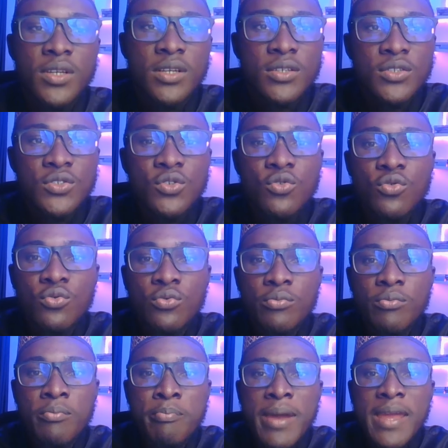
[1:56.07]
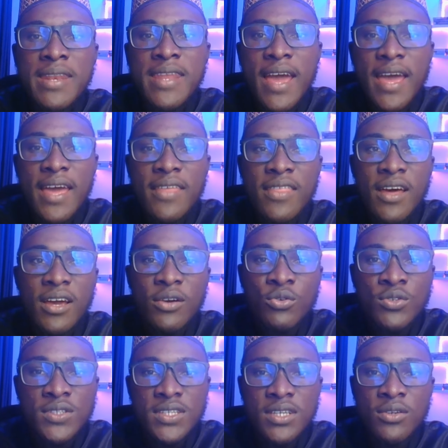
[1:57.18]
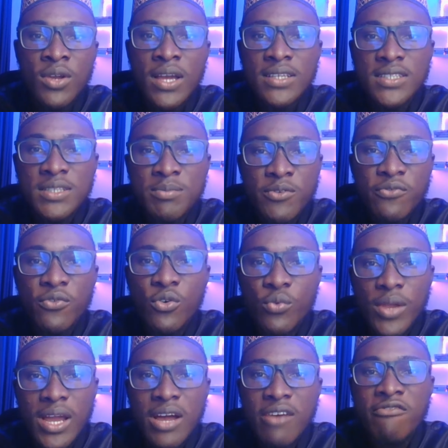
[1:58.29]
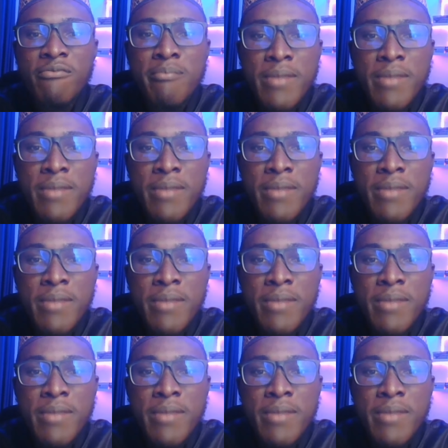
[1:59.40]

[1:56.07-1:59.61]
so man hadha, you can see before we have ma